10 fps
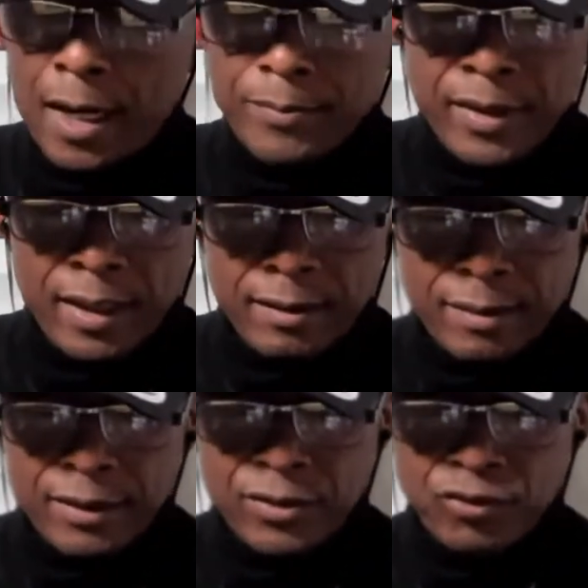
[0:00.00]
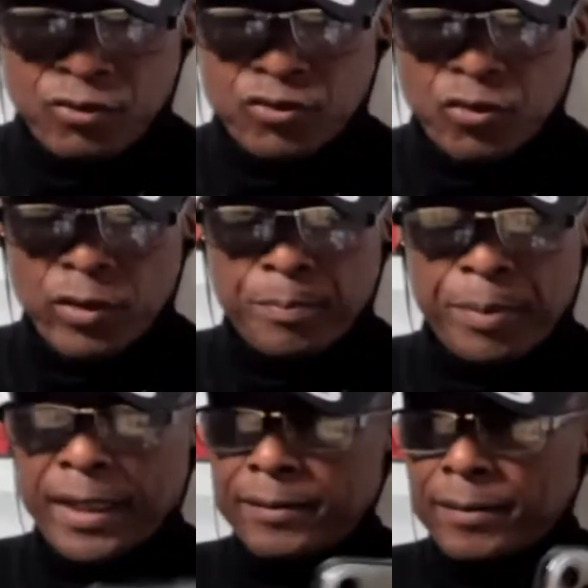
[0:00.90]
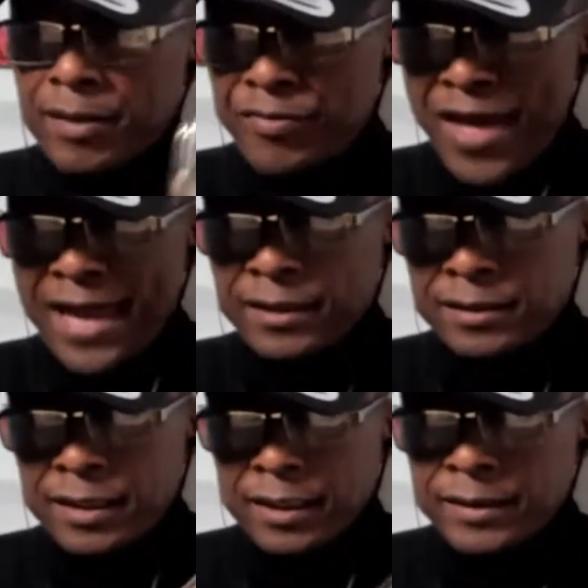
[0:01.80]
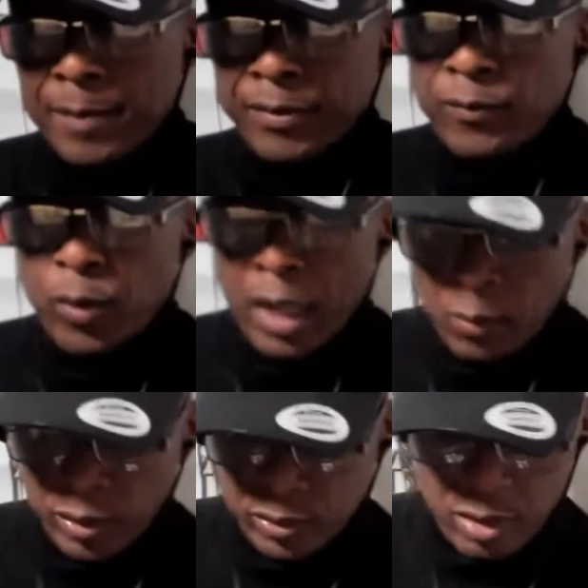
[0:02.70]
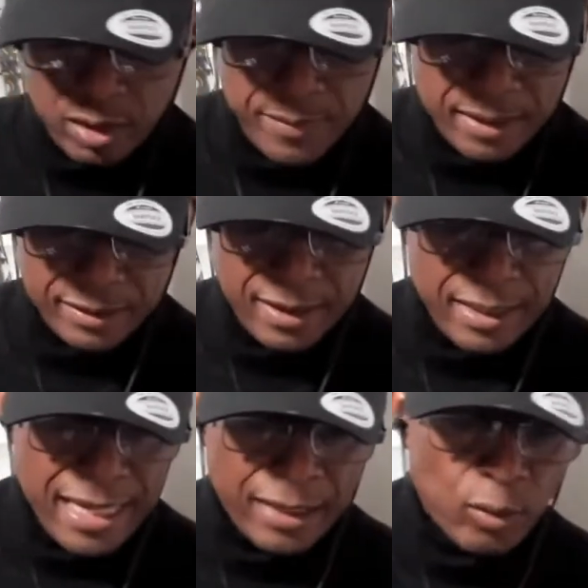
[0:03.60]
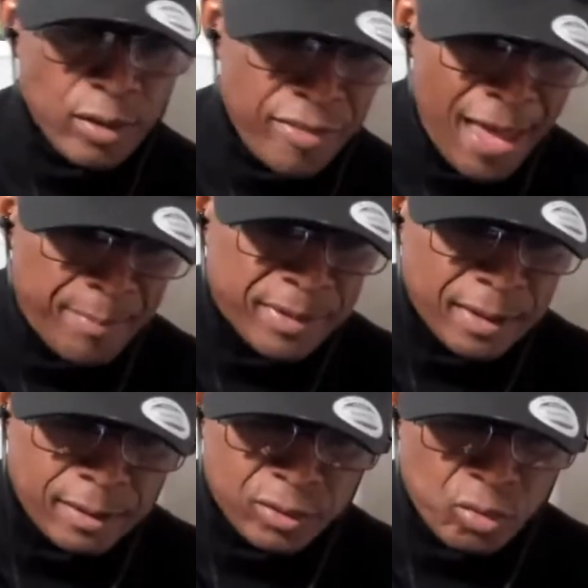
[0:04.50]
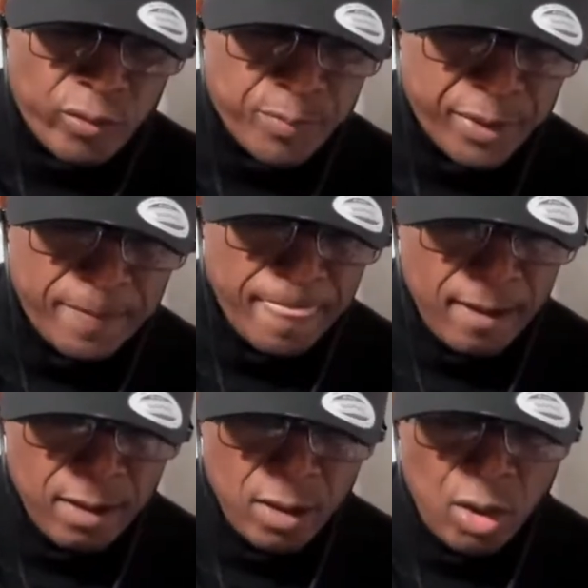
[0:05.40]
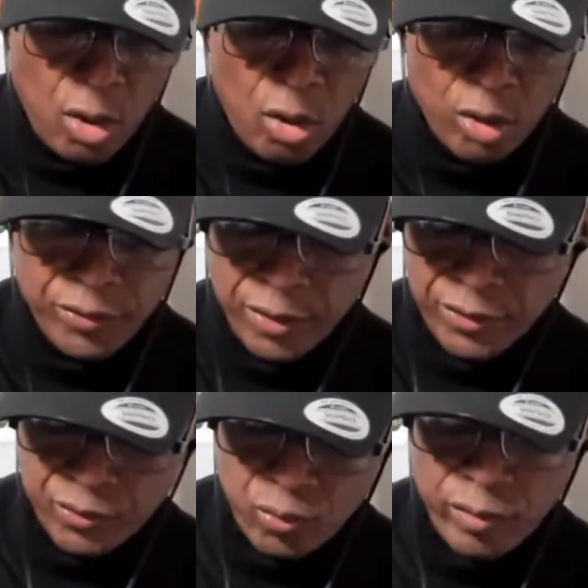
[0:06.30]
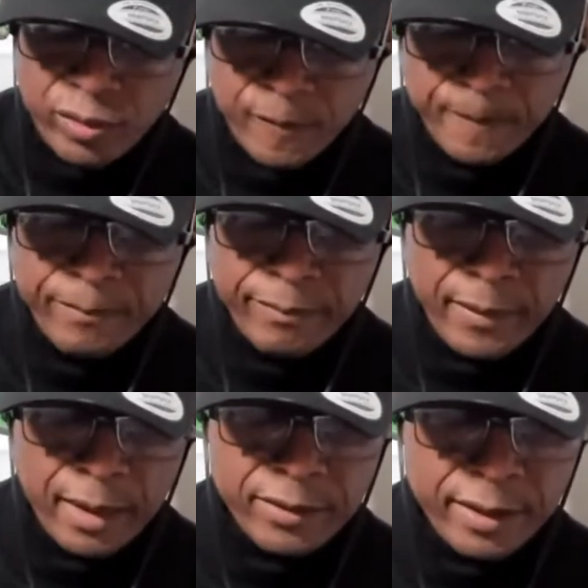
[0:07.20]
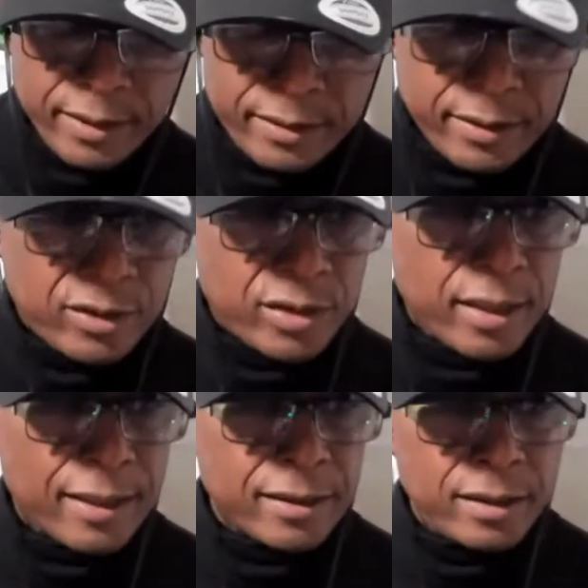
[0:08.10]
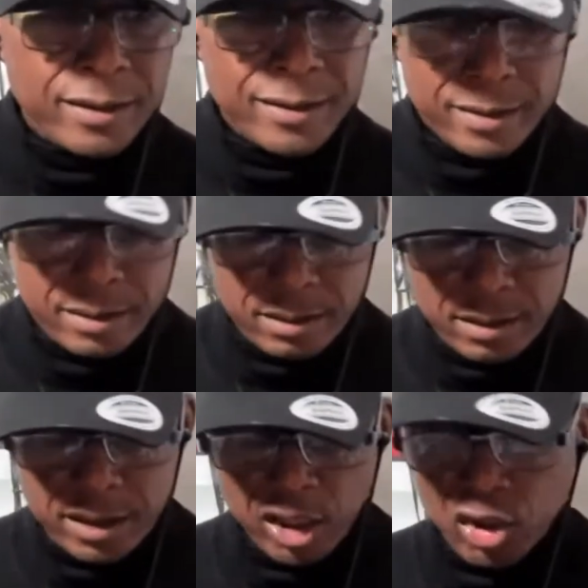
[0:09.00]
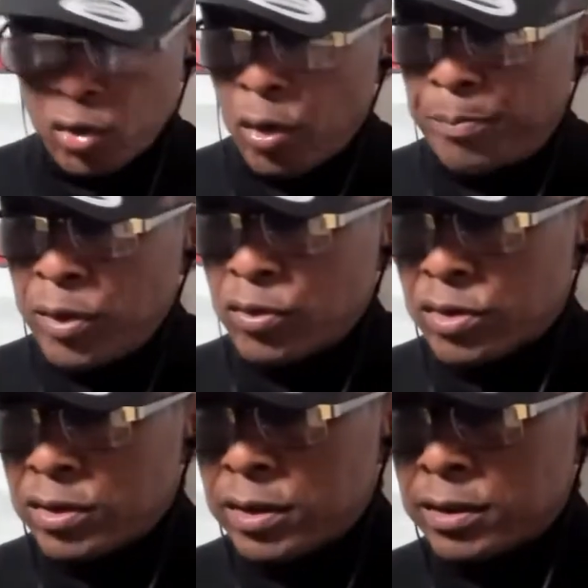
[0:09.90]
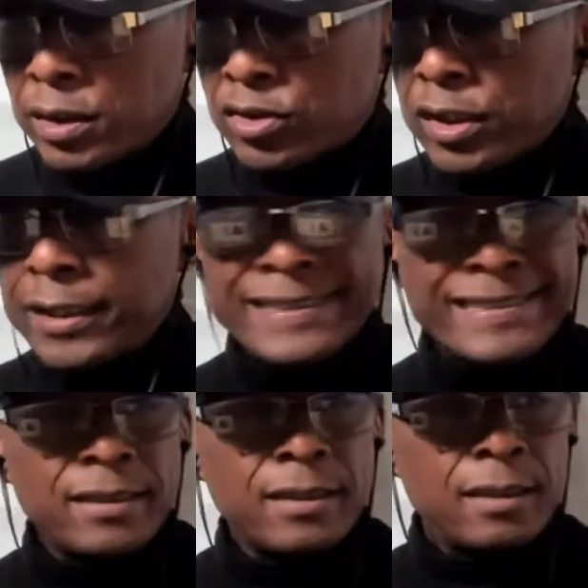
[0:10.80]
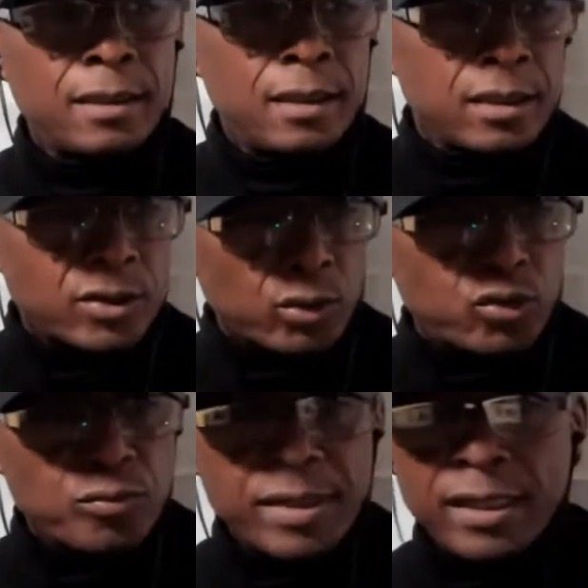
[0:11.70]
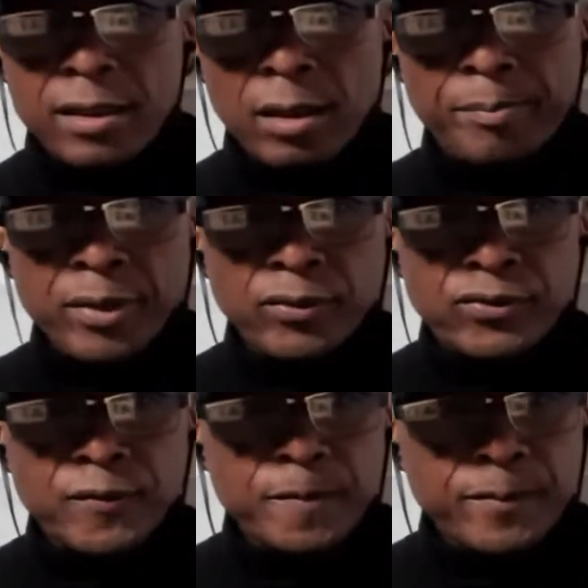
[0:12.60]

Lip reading: Yeah, it's a true story. But that is the example of what I want to talk about tonight. Not only that particular story, but all the other stories. Is there such thing as digital abuse? Is there such thing as social media abuse?